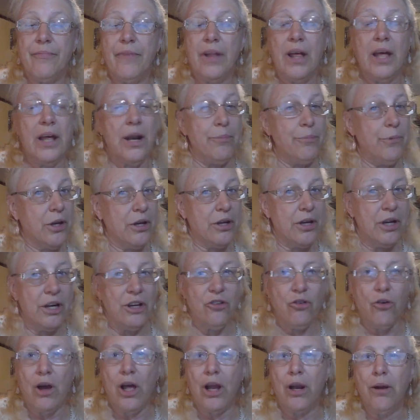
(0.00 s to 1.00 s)
And I'm not going to
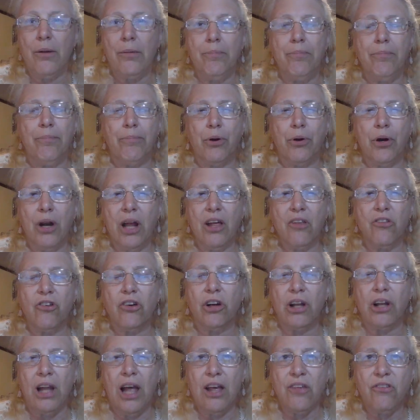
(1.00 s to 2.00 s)
try to pronounce
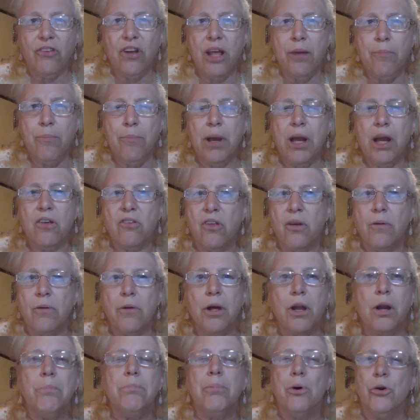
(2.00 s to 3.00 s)
her last name because I'm
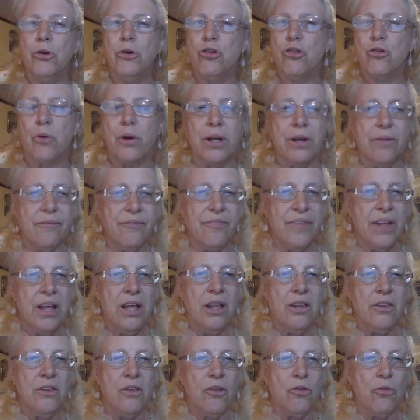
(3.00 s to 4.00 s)
going to butcher it.
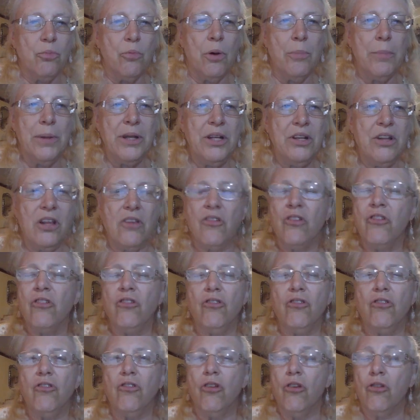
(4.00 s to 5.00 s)
This woman doesn't
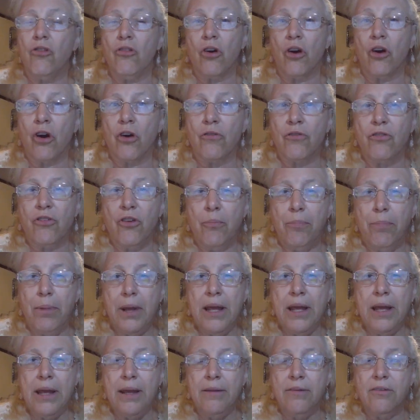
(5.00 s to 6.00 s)
deserve to
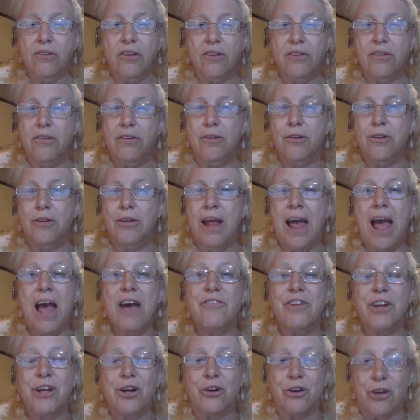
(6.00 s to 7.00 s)
be
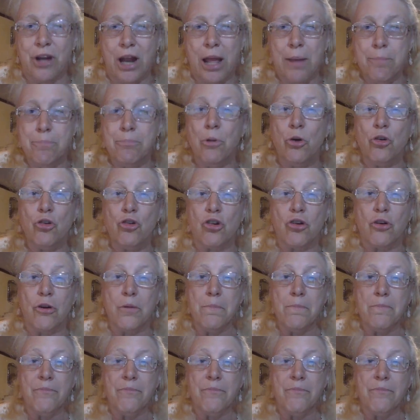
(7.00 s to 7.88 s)
having her name butchered.